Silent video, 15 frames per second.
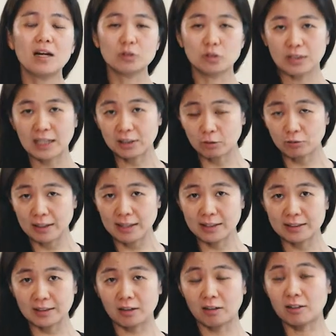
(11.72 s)
together
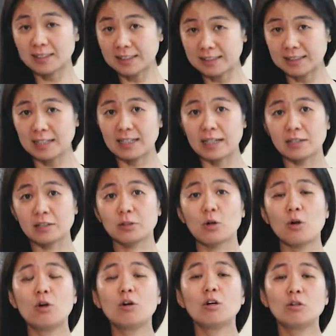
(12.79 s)
with uh, Cecilia
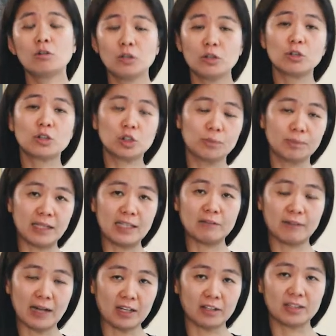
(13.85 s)
Renaud, who used to be
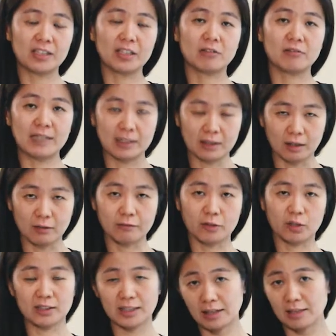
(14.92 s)
volunteering
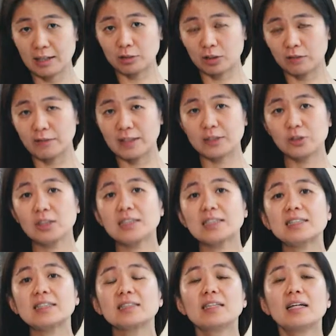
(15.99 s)
for 10,000
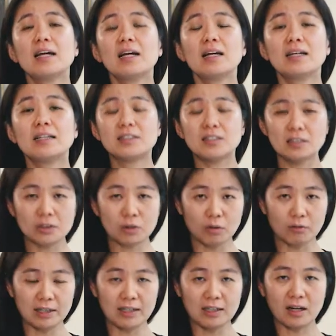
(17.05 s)
Villages. It's a
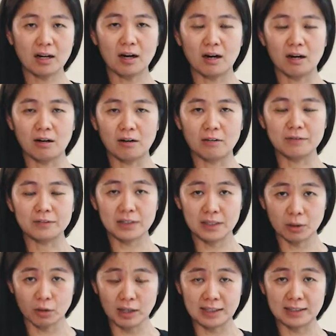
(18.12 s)
story of
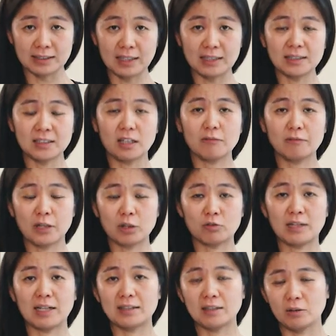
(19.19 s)
the organization, fair
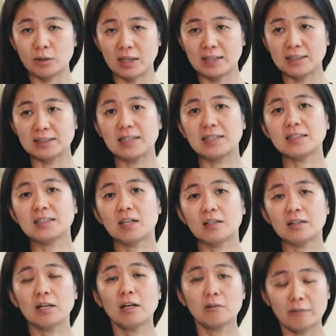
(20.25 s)
trade
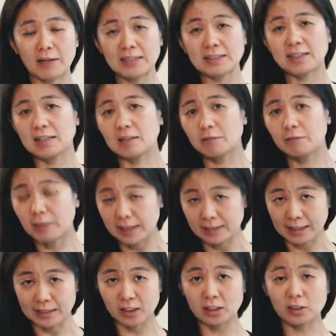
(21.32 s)
organization, facing
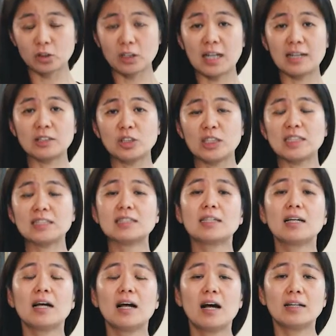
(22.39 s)
financial challenges,
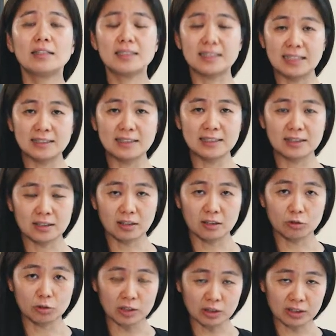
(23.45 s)
since the
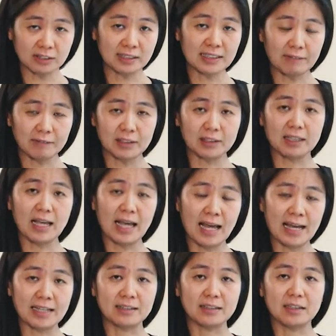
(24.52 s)

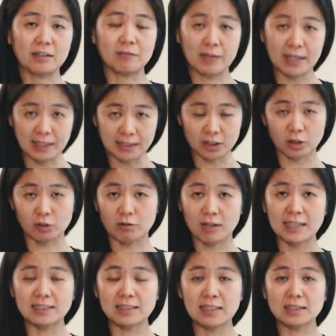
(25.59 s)
2007-8 financial
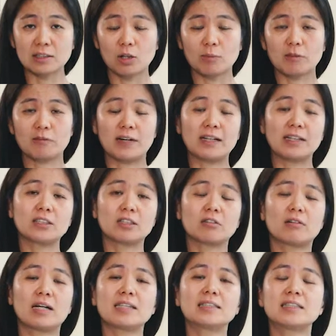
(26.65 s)
crisis, global financial
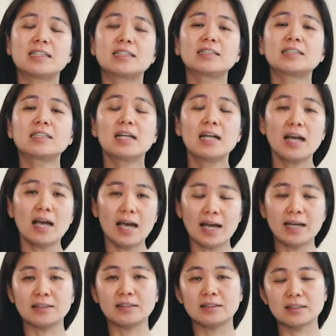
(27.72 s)
crisis,
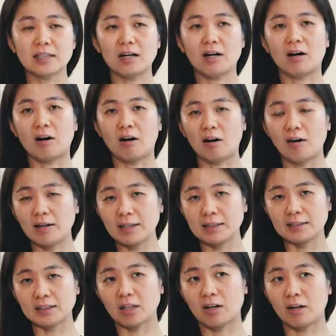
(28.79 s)
and uh,
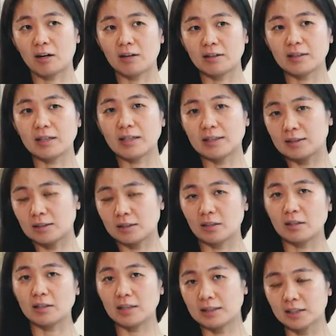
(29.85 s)
it's a it's
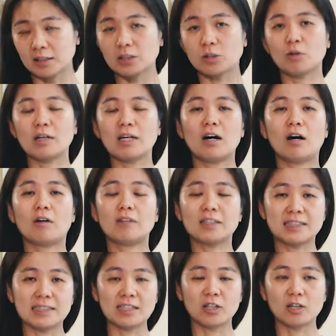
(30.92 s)
the it's a story of a
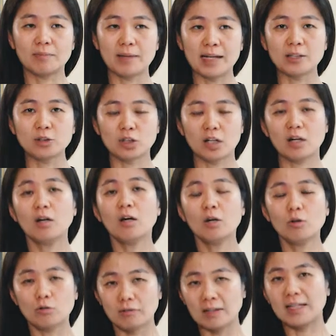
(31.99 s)
senior manager
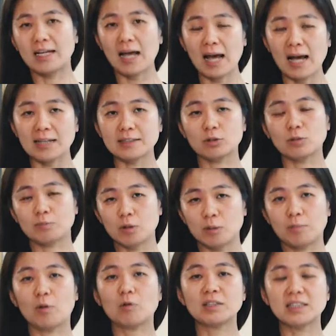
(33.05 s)
who really has to
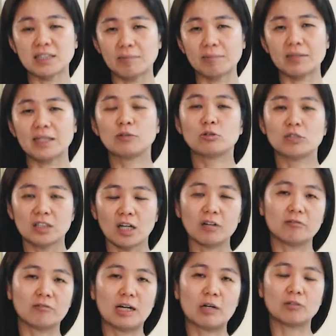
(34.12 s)
propose something to turn
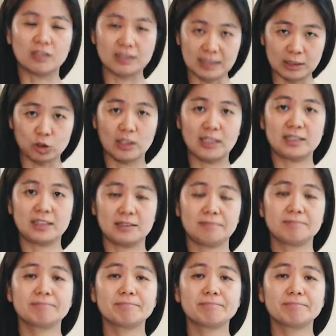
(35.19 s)
around the situation.